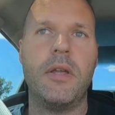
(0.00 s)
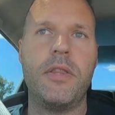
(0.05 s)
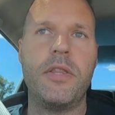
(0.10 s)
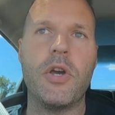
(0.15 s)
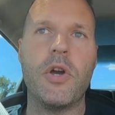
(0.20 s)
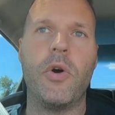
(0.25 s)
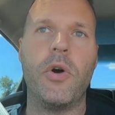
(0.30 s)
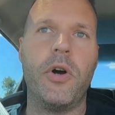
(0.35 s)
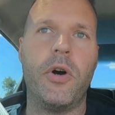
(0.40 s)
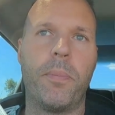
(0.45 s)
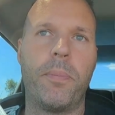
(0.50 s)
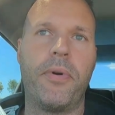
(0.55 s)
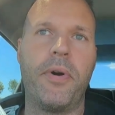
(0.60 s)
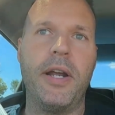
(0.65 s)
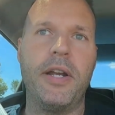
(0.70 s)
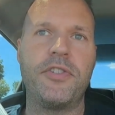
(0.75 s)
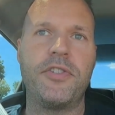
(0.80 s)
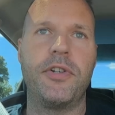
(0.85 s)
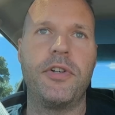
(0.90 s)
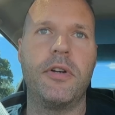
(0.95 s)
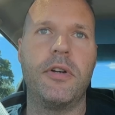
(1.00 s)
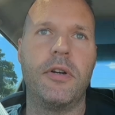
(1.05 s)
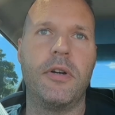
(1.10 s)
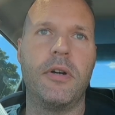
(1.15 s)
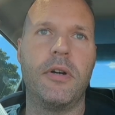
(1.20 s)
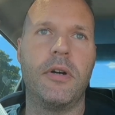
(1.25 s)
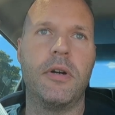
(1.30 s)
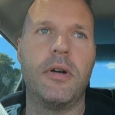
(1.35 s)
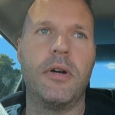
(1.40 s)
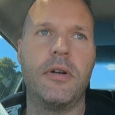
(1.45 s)
the oil
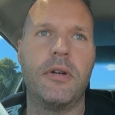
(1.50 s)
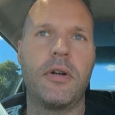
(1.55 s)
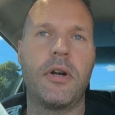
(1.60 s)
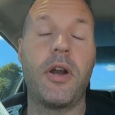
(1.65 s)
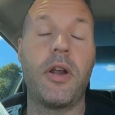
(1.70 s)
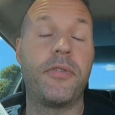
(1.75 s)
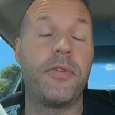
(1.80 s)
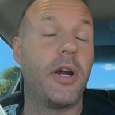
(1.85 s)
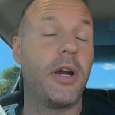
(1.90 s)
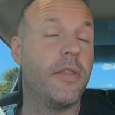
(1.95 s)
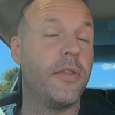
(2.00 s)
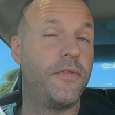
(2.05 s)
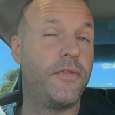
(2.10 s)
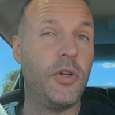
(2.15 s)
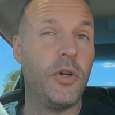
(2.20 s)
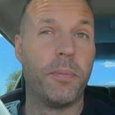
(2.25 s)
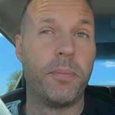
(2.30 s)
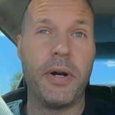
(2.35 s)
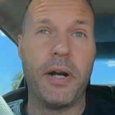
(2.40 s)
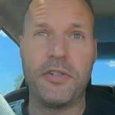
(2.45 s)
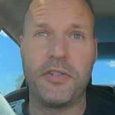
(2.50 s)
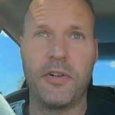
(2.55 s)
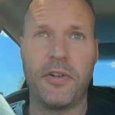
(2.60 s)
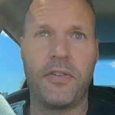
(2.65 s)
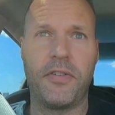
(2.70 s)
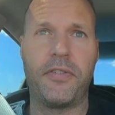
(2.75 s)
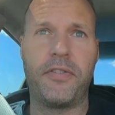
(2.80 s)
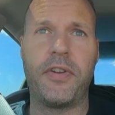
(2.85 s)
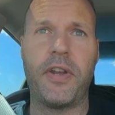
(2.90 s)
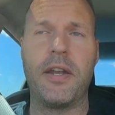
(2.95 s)
pressure, or sorry, the fuel pressure
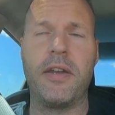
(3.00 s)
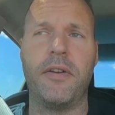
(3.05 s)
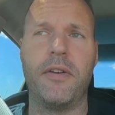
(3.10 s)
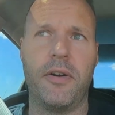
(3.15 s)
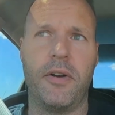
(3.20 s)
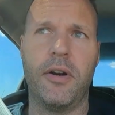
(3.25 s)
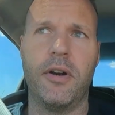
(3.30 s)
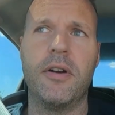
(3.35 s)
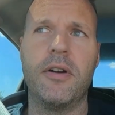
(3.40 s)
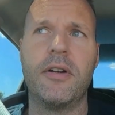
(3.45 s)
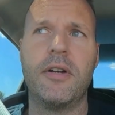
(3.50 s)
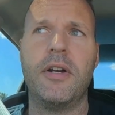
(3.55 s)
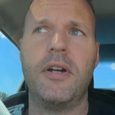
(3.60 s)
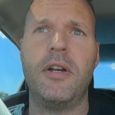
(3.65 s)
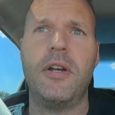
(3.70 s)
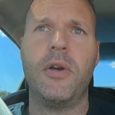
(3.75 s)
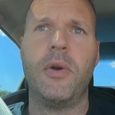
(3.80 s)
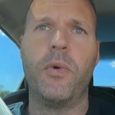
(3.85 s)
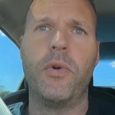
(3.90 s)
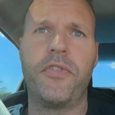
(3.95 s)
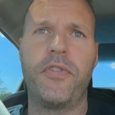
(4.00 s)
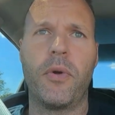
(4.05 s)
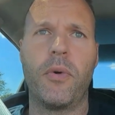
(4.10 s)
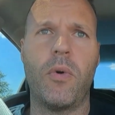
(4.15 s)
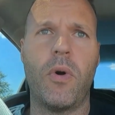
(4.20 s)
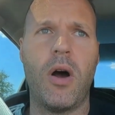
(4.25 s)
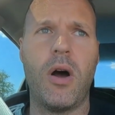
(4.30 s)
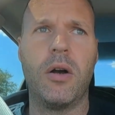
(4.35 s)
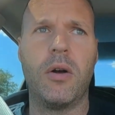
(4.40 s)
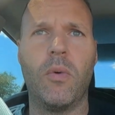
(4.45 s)
sender was the
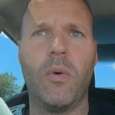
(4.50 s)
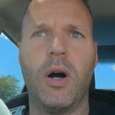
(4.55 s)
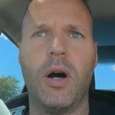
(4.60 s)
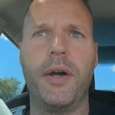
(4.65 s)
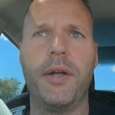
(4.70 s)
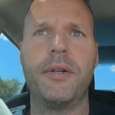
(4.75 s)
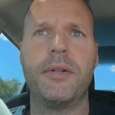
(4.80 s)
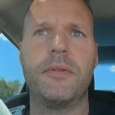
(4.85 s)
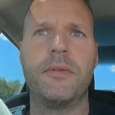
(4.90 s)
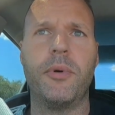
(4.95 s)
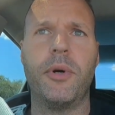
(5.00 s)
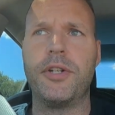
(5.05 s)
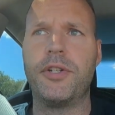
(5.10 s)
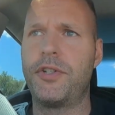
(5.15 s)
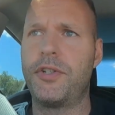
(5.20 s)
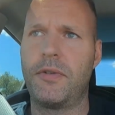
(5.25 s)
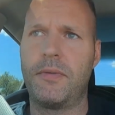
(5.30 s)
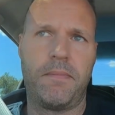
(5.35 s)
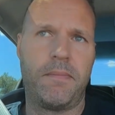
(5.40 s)
wrong one, which